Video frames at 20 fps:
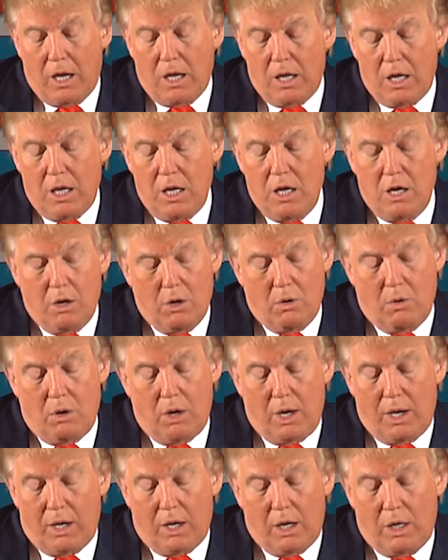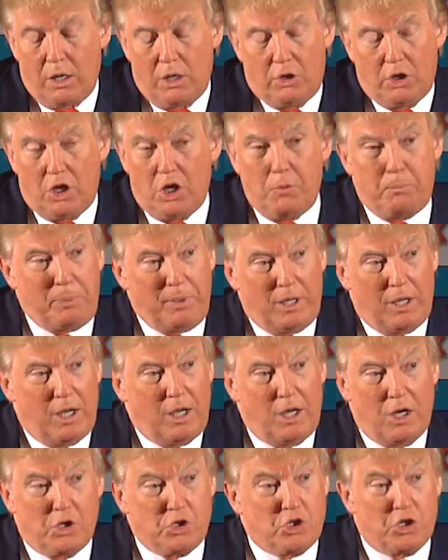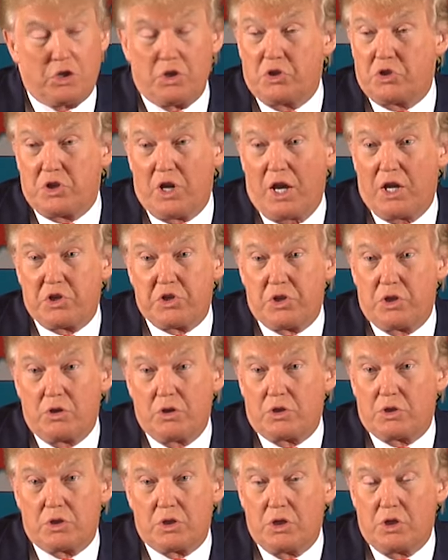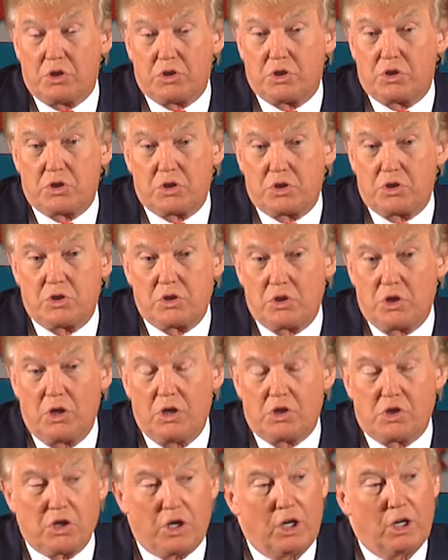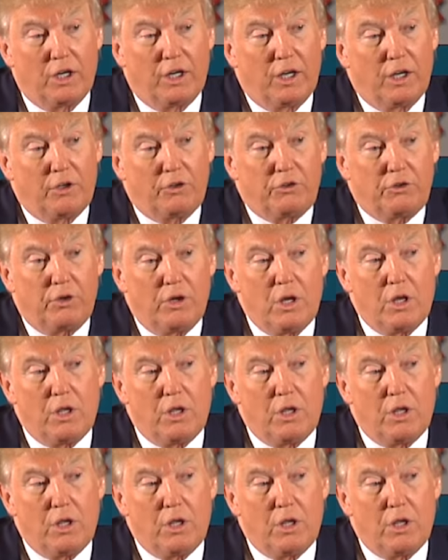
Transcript: you know, I, I, the EPA is a disaster. It's it's it's killing us.